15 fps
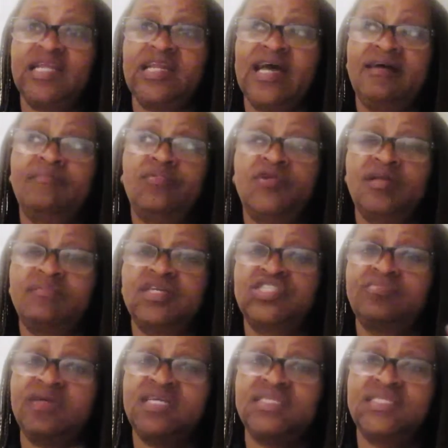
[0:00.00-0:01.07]
And I pretty much
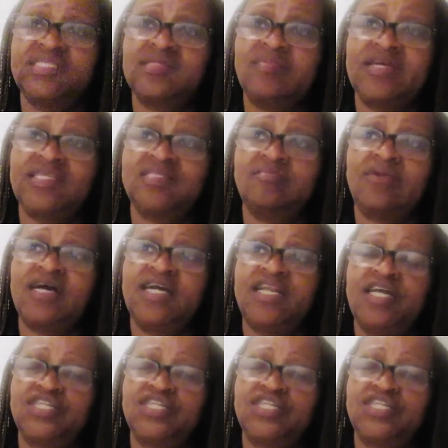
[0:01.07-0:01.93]
made the space mine.